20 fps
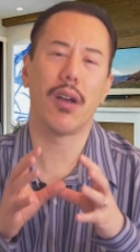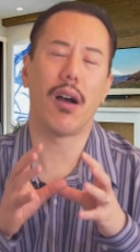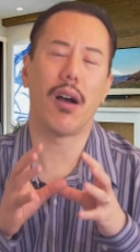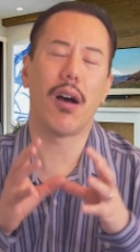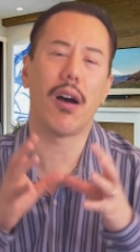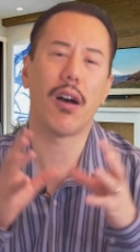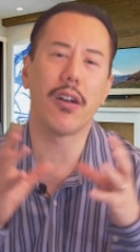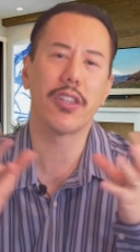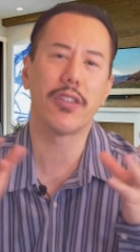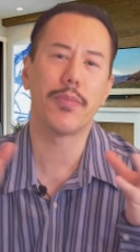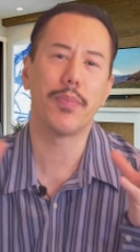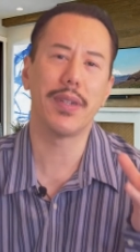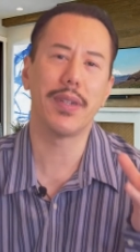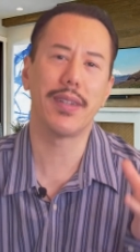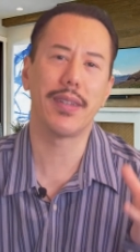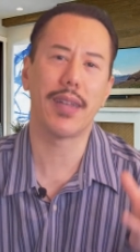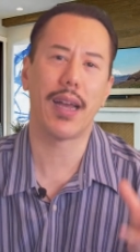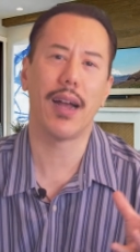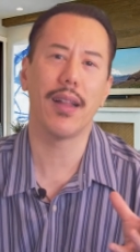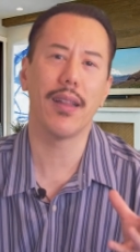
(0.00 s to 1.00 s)

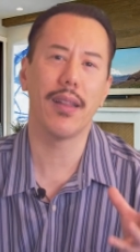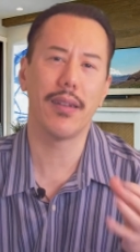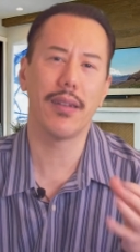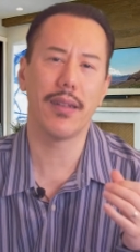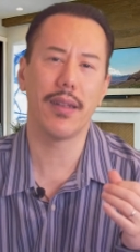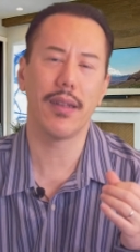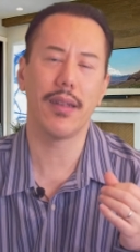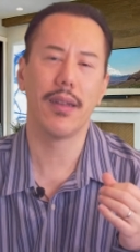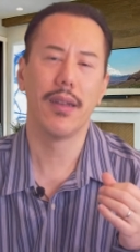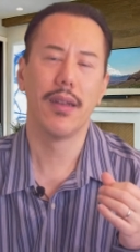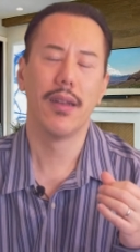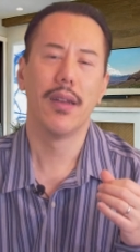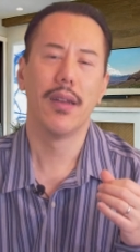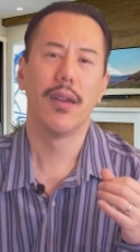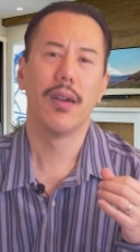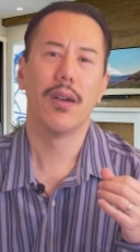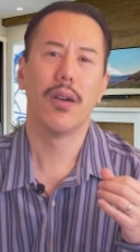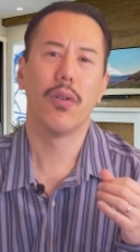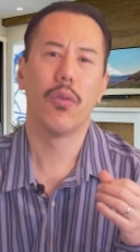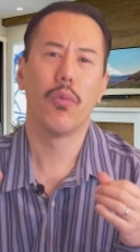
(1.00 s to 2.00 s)
hospitality
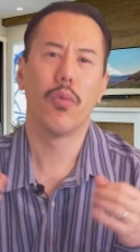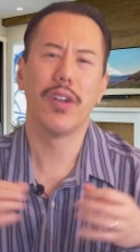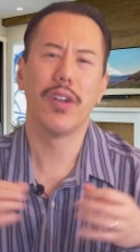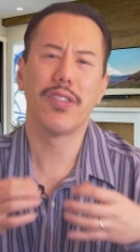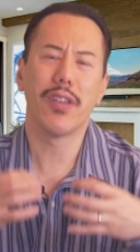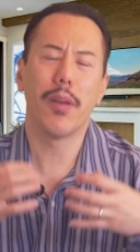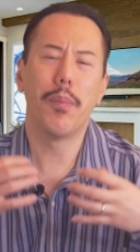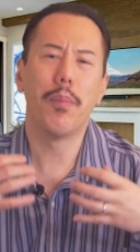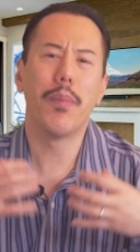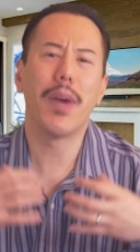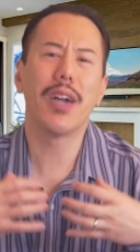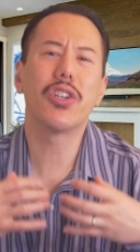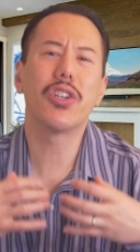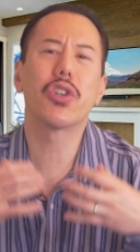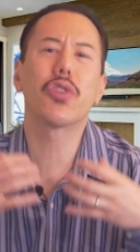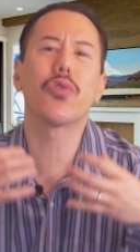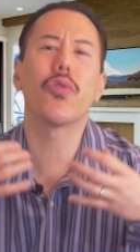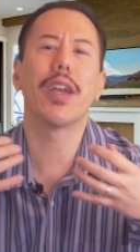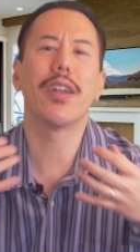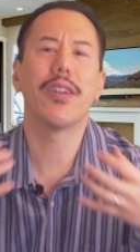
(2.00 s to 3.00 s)
was a
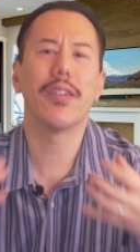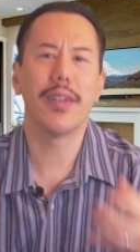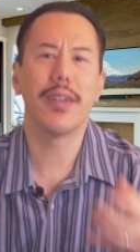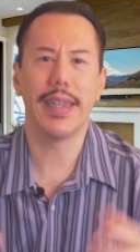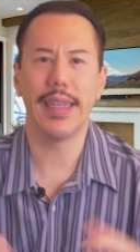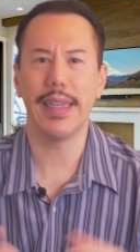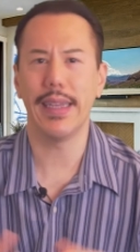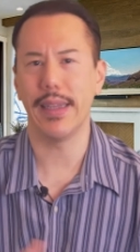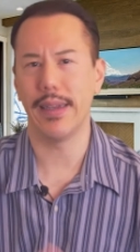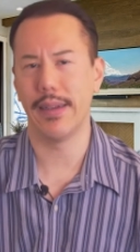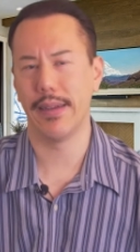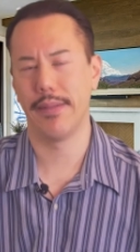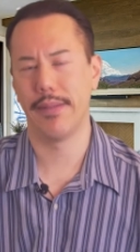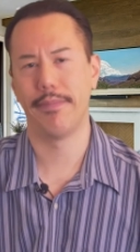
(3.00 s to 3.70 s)
much greater need